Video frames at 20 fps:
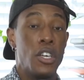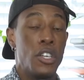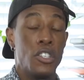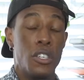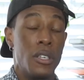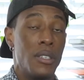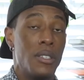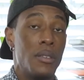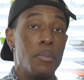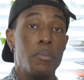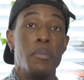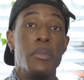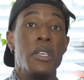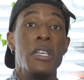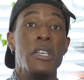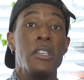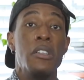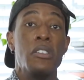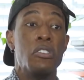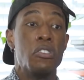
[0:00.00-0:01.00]
just
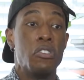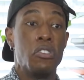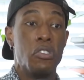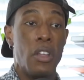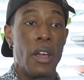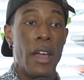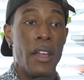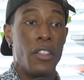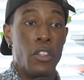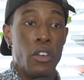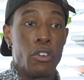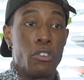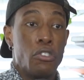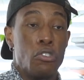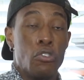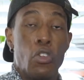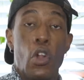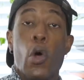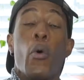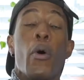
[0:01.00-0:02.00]
means that
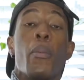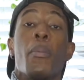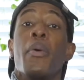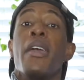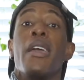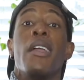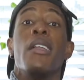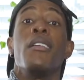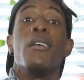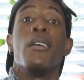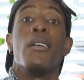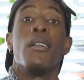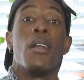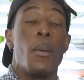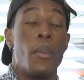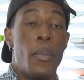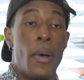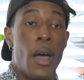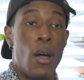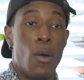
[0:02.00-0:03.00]
there's no opinion
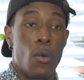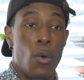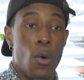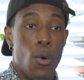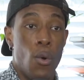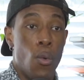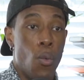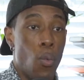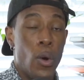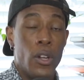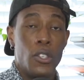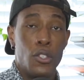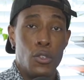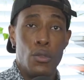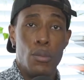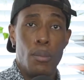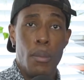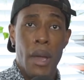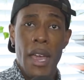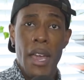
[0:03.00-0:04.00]
about what
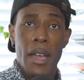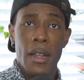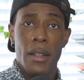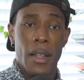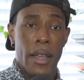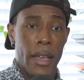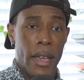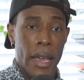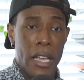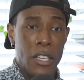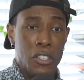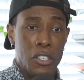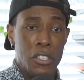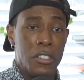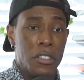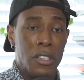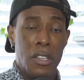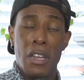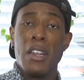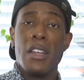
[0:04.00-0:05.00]
you made. Like, it
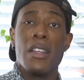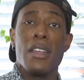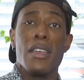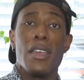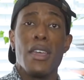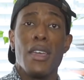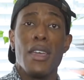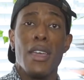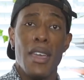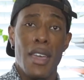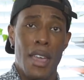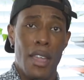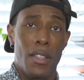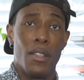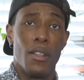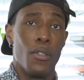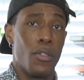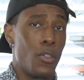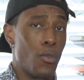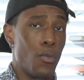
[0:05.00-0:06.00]
just didn't hit
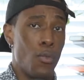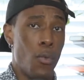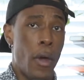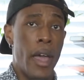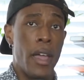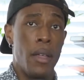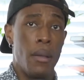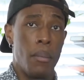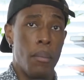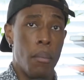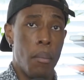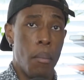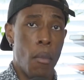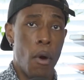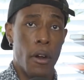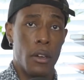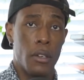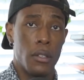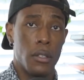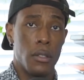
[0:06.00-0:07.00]
the right
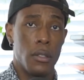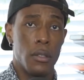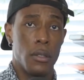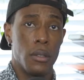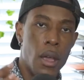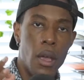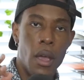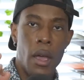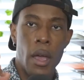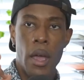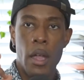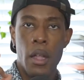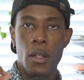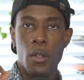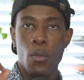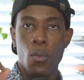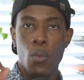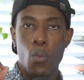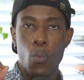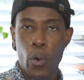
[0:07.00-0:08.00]
marks.
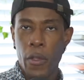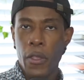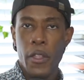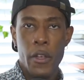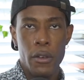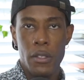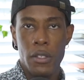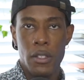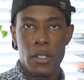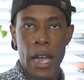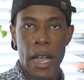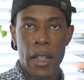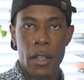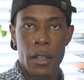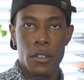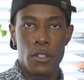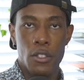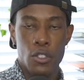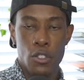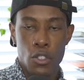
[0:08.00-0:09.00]
And when there's
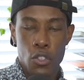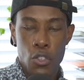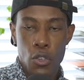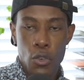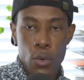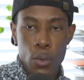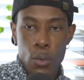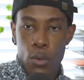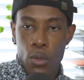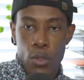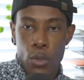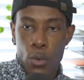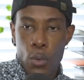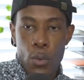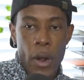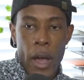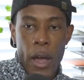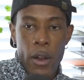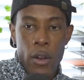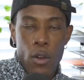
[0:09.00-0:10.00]
silence, you do
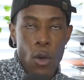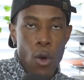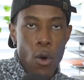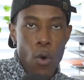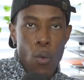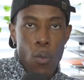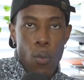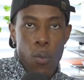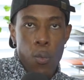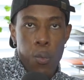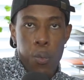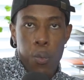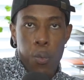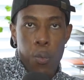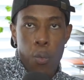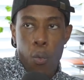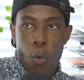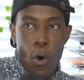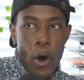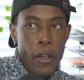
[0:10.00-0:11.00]
not know
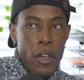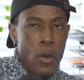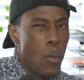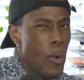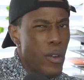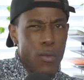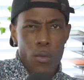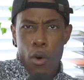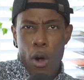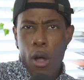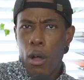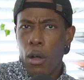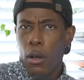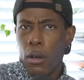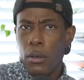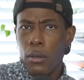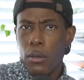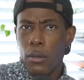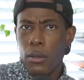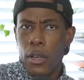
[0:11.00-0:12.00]
where you went wrong.
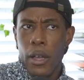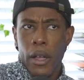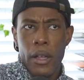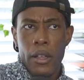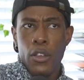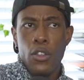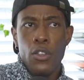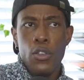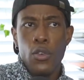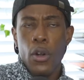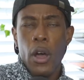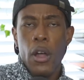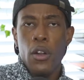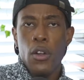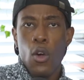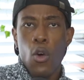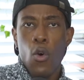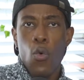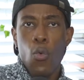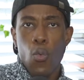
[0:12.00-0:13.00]
You do not
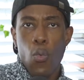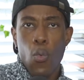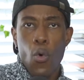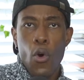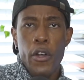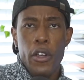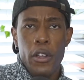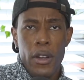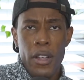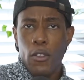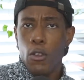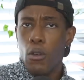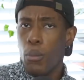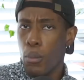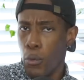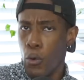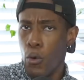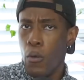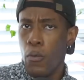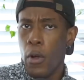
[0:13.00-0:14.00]
know where you need to
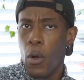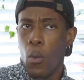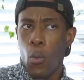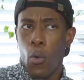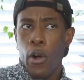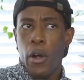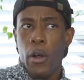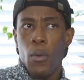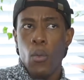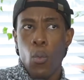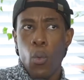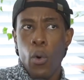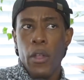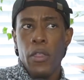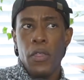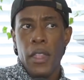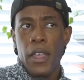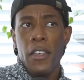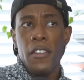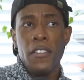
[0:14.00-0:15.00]
improve on,
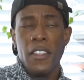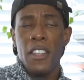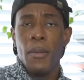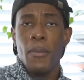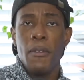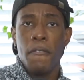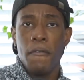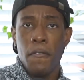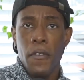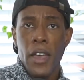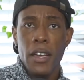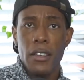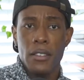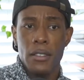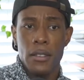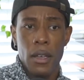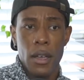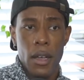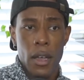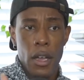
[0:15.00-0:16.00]
what things need to be
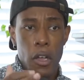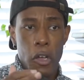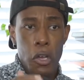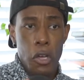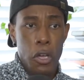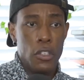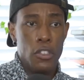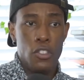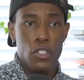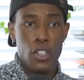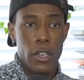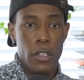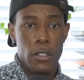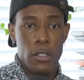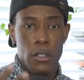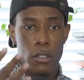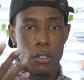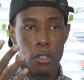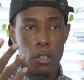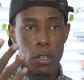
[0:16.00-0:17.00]
fixed. It's
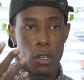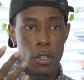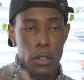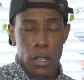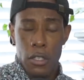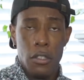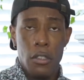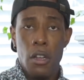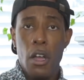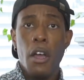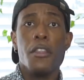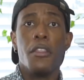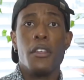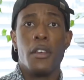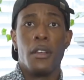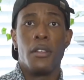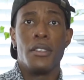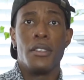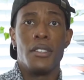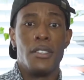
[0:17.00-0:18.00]
just, there's
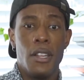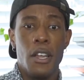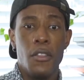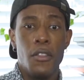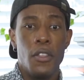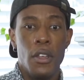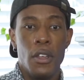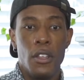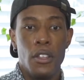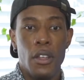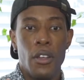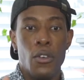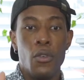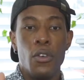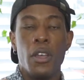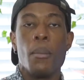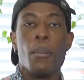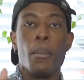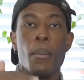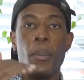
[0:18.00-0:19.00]
nothing. nothing that you
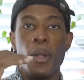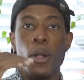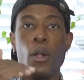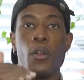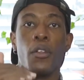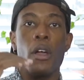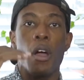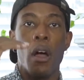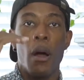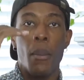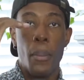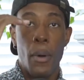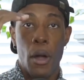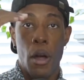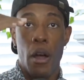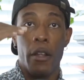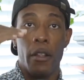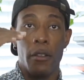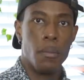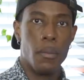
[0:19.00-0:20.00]
can build
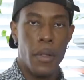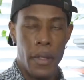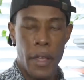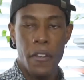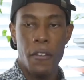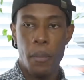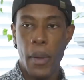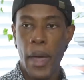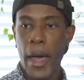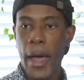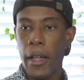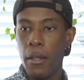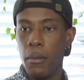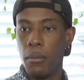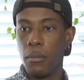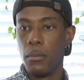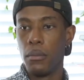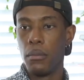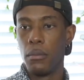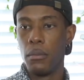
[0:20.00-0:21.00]
upon. And that's bad.
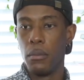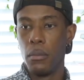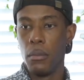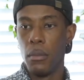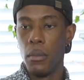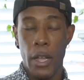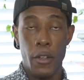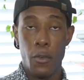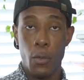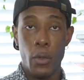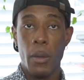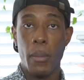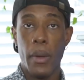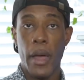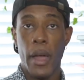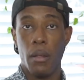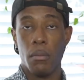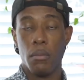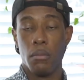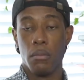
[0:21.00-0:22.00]
And that's really
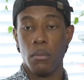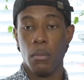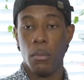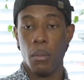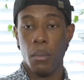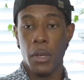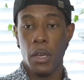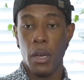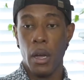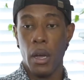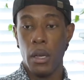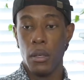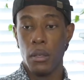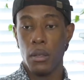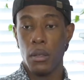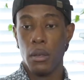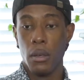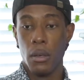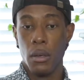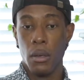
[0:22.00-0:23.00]
bad,
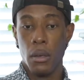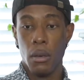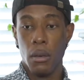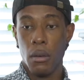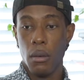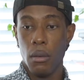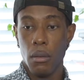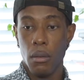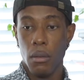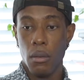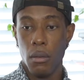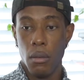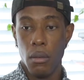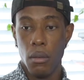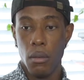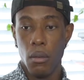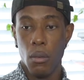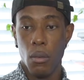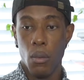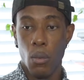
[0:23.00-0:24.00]
because
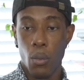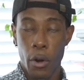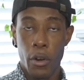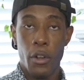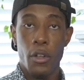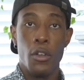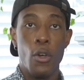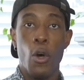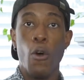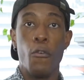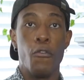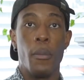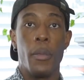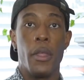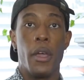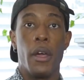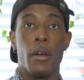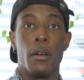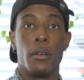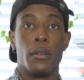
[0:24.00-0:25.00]
where do you go from
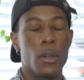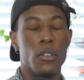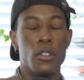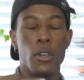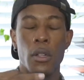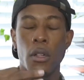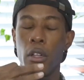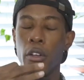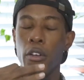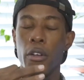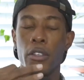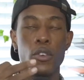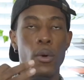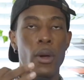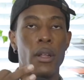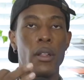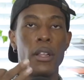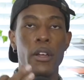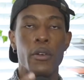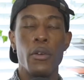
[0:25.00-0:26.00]
there? So
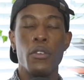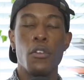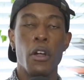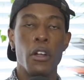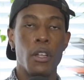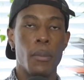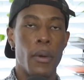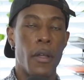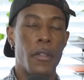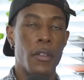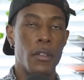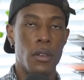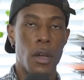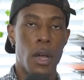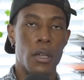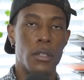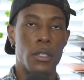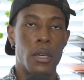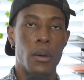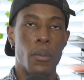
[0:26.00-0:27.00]
I literally talked about this
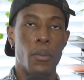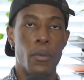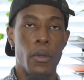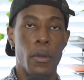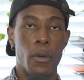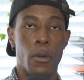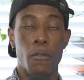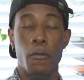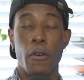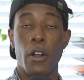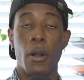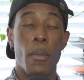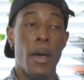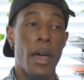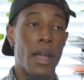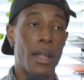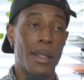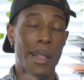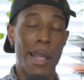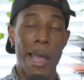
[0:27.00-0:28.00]
concept with a good friend of
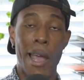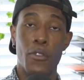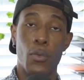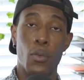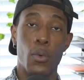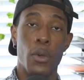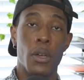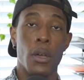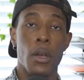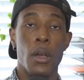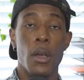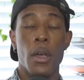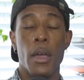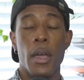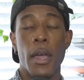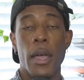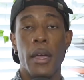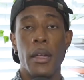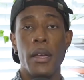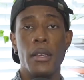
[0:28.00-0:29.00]
mine last week.
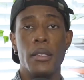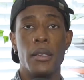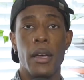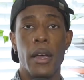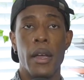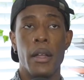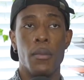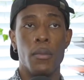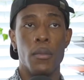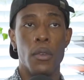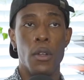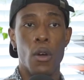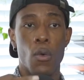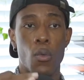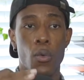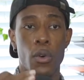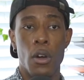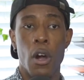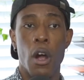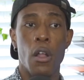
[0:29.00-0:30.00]
And he said,
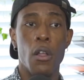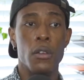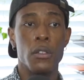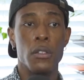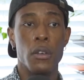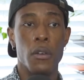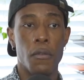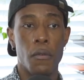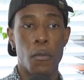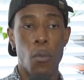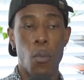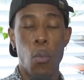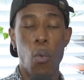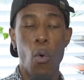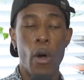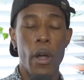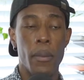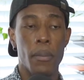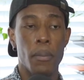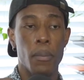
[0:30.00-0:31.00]
regardless of
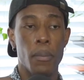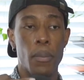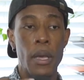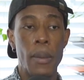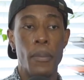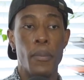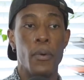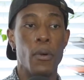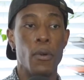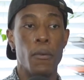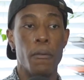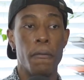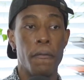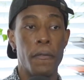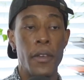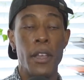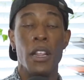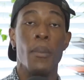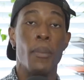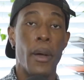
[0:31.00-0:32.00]
what people
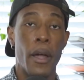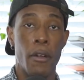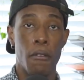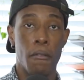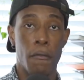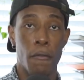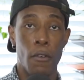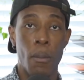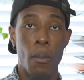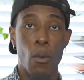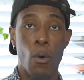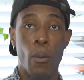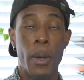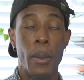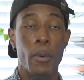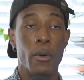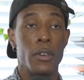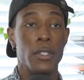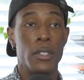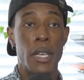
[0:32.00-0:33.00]
feel about your film, what
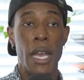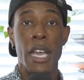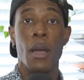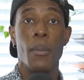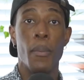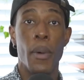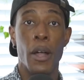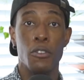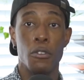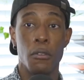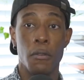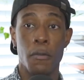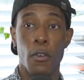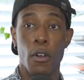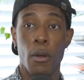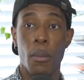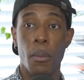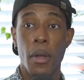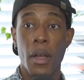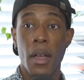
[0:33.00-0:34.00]
people are saying about your
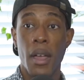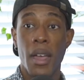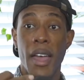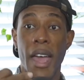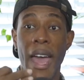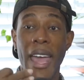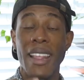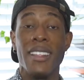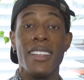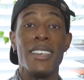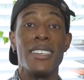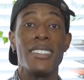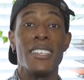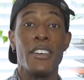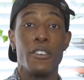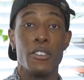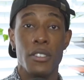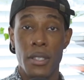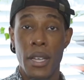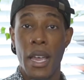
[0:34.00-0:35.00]
film, at least
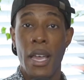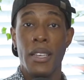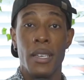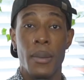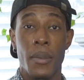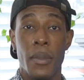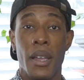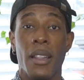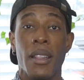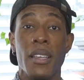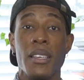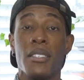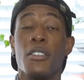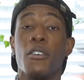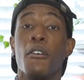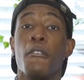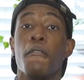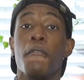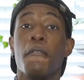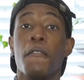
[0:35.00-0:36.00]
they're saying something, at least
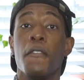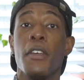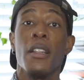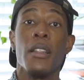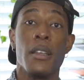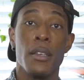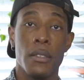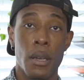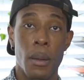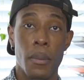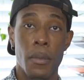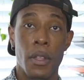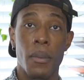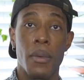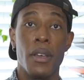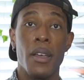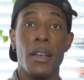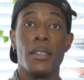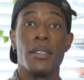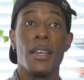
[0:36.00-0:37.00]
they're feeling something,
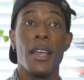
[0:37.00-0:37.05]
because